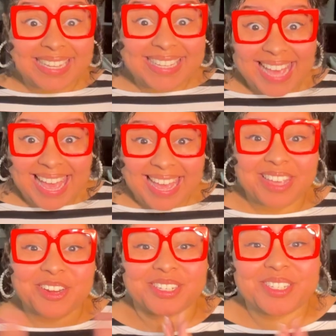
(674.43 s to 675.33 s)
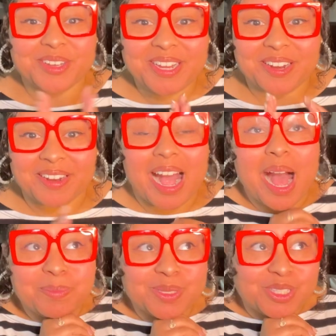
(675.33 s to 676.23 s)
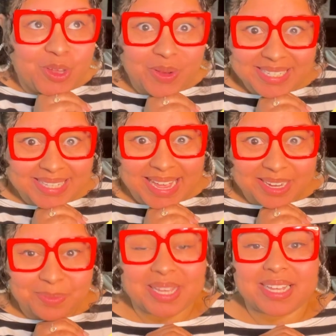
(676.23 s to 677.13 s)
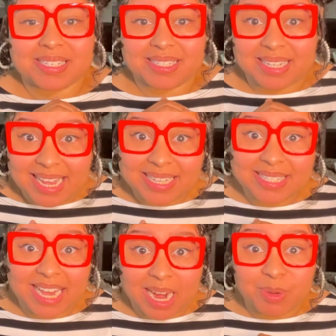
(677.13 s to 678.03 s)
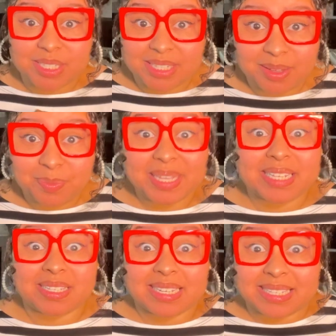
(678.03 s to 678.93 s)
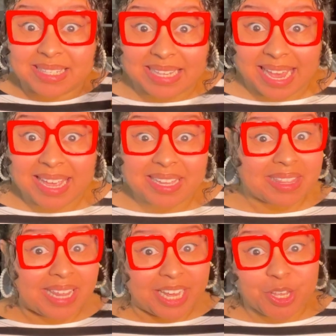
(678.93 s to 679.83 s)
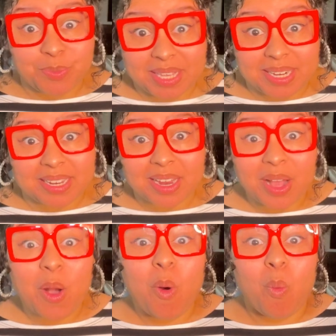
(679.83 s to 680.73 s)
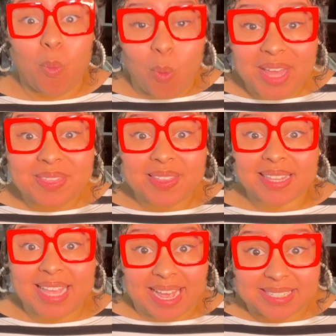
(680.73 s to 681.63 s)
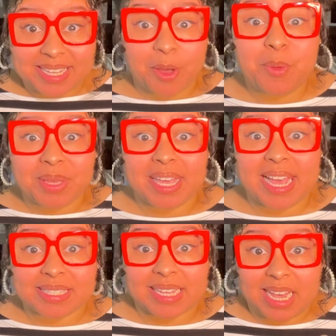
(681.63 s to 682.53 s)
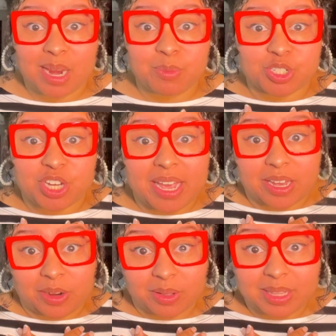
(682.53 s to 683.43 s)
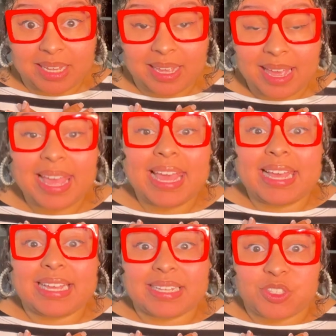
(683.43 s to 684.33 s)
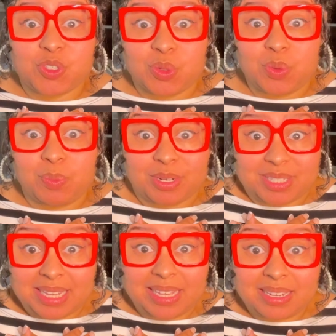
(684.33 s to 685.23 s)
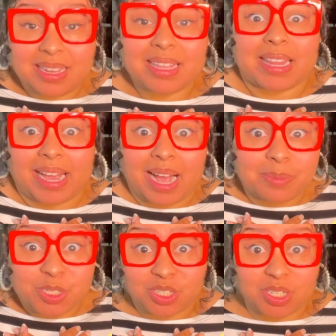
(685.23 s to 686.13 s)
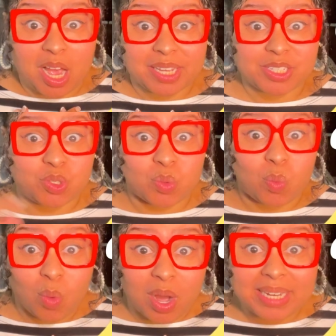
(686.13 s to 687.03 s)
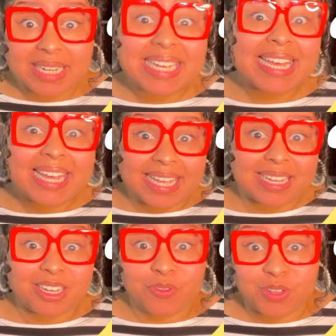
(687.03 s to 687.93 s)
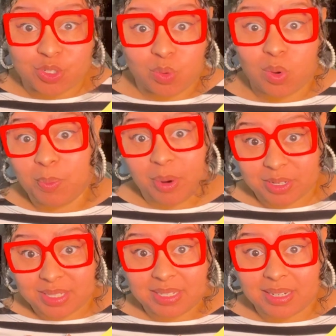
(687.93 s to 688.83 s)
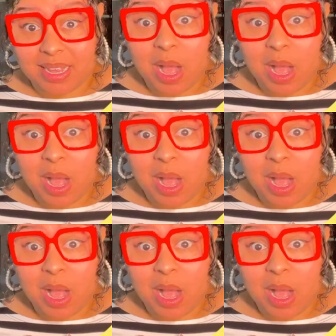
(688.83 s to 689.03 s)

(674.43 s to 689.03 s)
Yay, you're still here. I'm so excited because today's camera tip is to say it like you mean it. One thing that has helped me as a camera shy girly is to pretend like I'm just talking to one individual person.